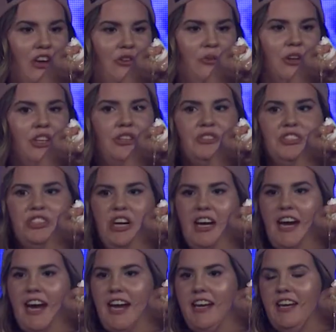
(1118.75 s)
When you
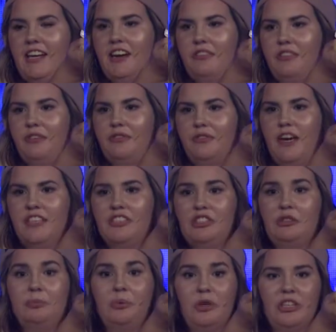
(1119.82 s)
start hanging out with friends
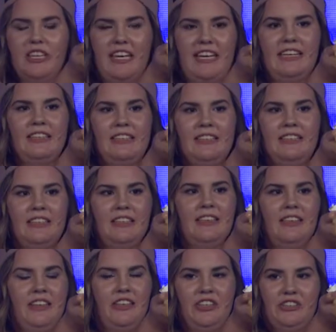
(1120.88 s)
who bully,
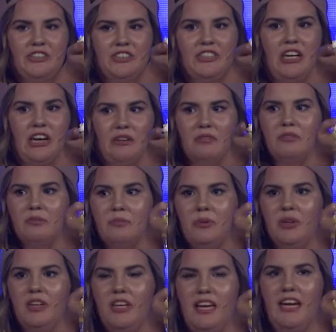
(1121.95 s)
you'll start
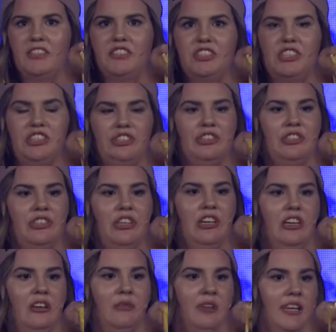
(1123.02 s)
bullying too,
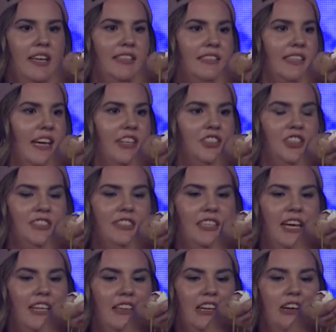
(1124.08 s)
because they just
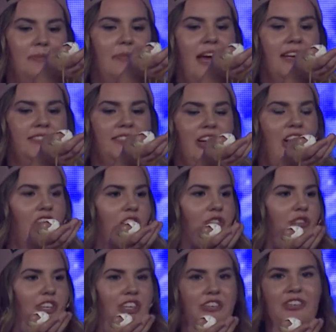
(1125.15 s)
get their mess all
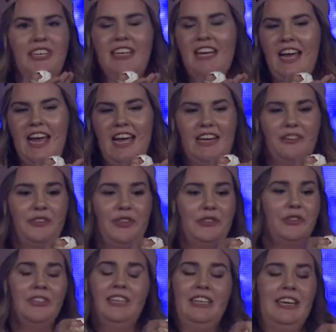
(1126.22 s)
over you. And if
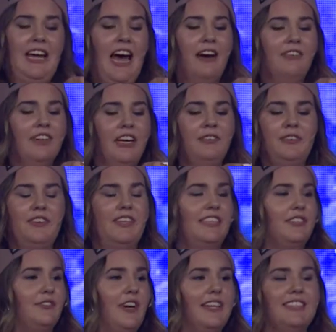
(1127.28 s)
you have enough of
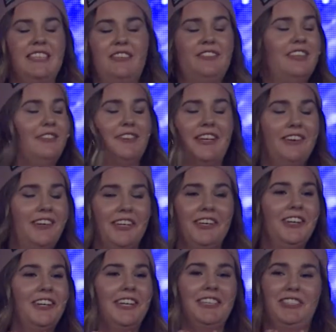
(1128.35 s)
these friends, even if they're in
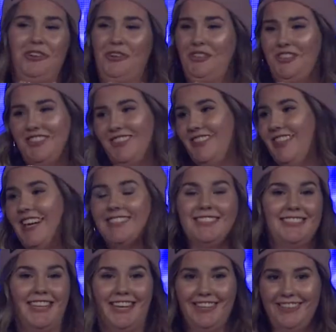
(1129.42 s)
cookie dough, you'll still get
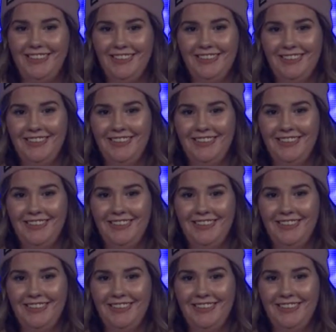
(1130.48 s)
sick.